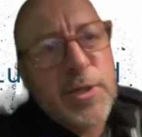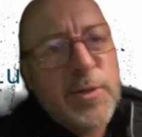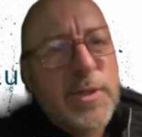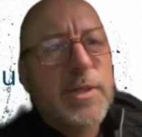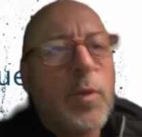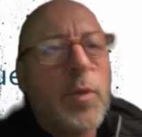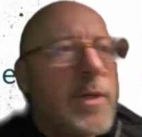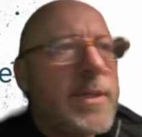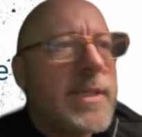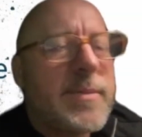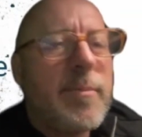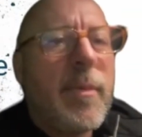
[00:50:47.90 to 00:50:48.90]
use the
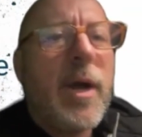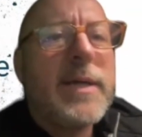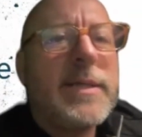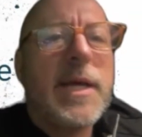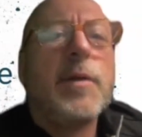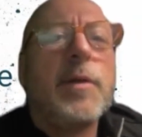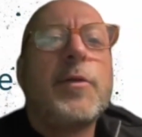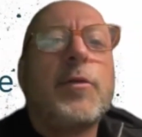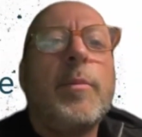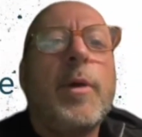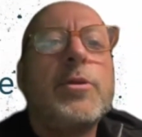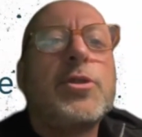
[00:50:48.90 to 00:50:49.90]
words mind health or
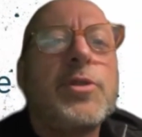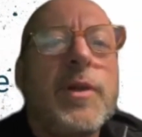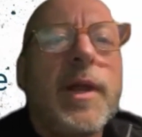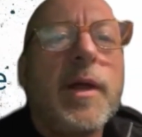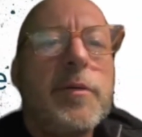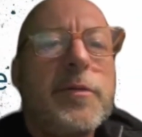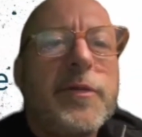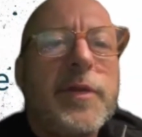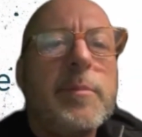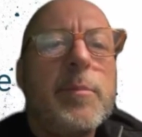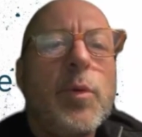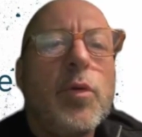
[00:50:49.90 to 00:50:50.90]
emotional health,
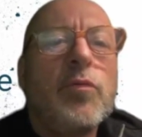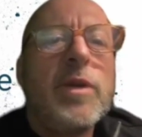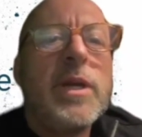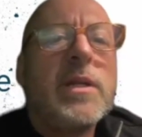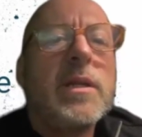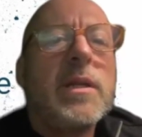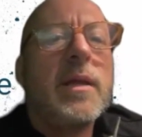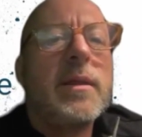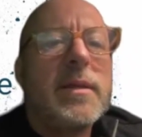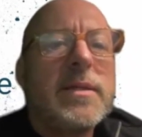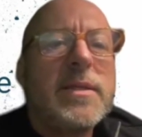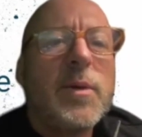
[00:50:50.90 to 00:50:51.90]
seem more real, I
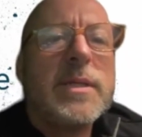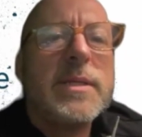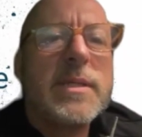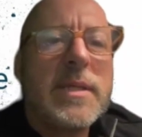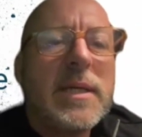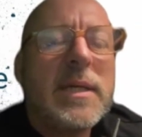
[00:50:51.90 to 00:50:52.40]
think, to us.